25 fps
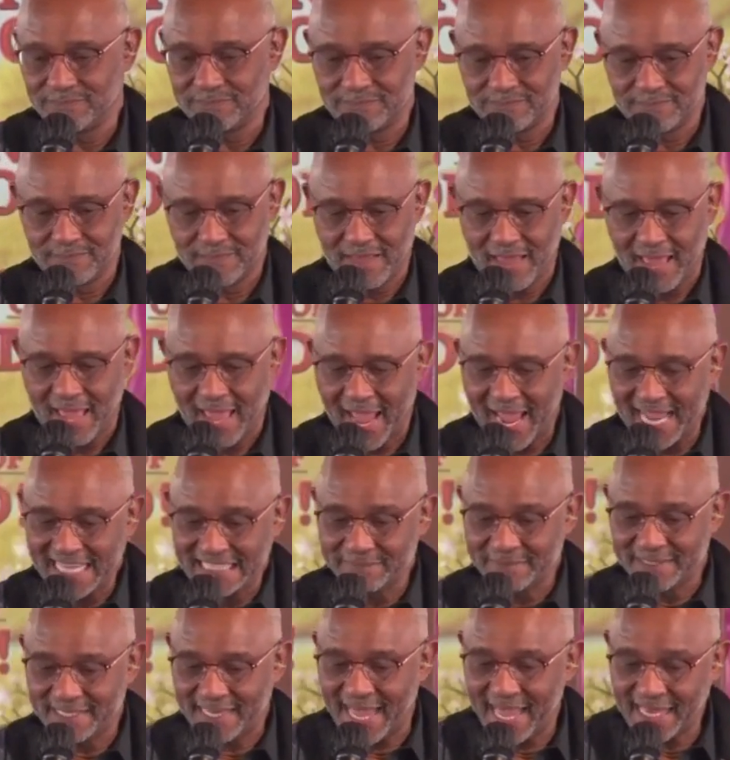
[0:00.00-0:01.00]
after being
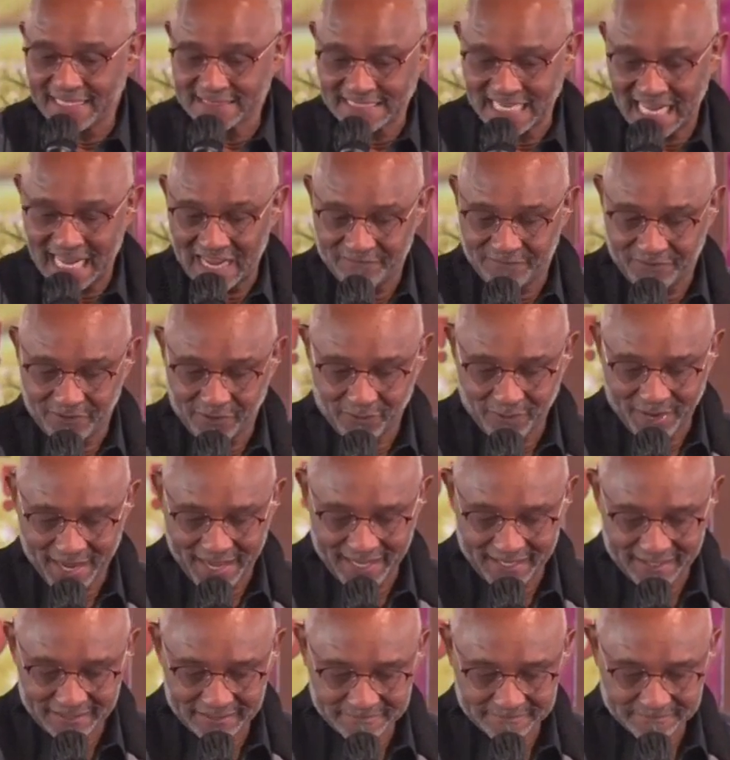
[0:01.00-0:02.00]
exiled for a while.
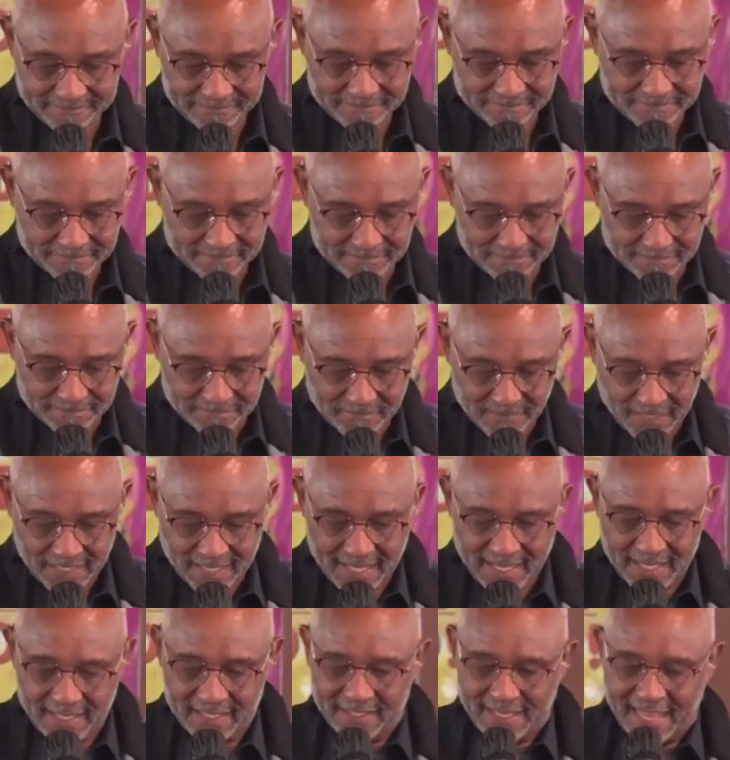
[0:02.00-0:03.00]

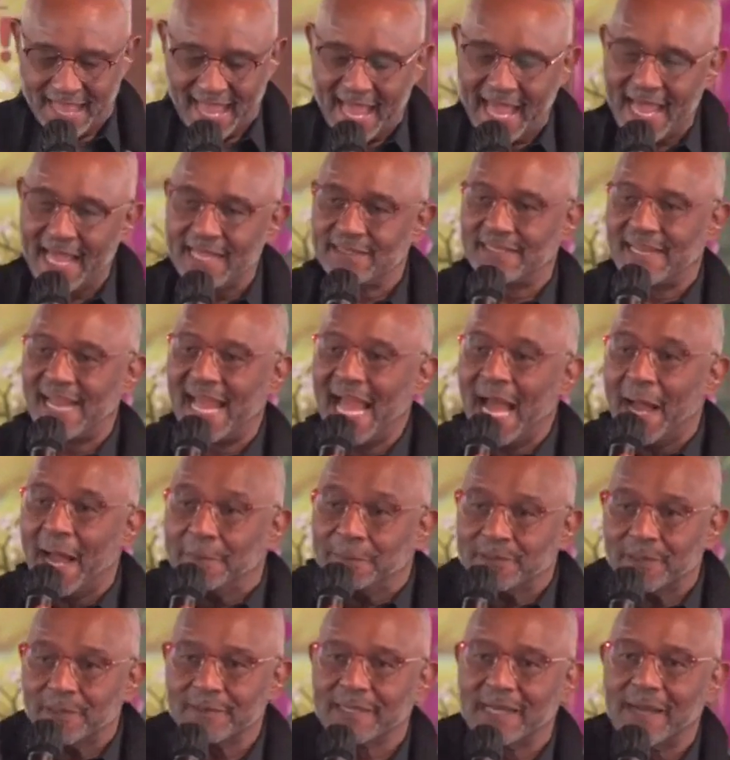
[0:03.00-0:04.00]
Then Absalom
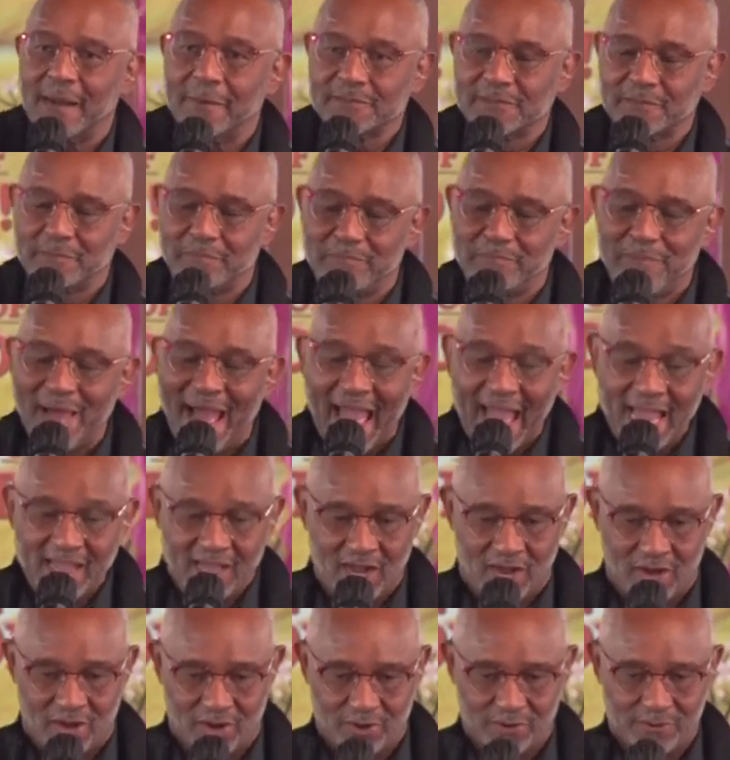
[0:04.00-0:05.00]
comes back
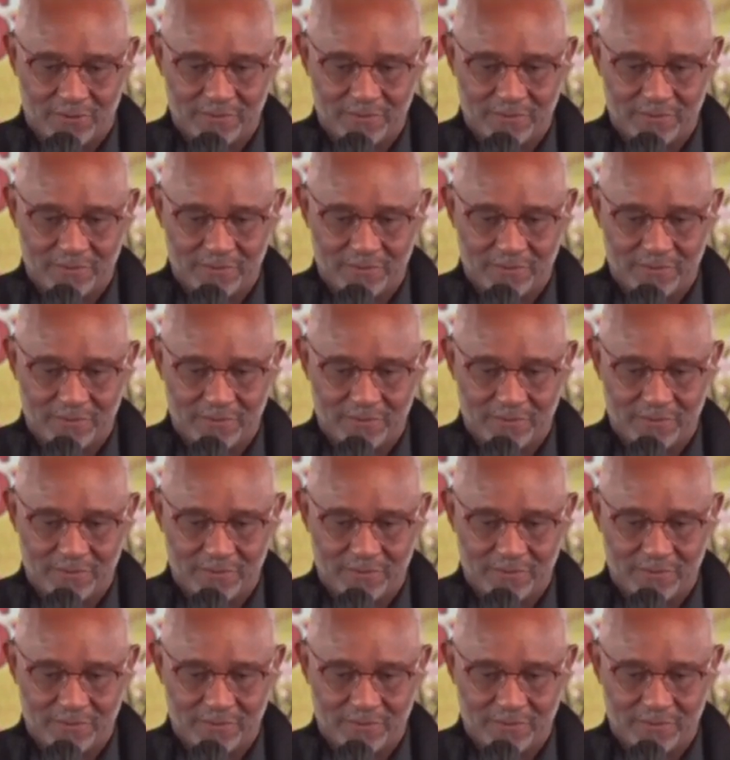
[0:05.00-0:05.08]
home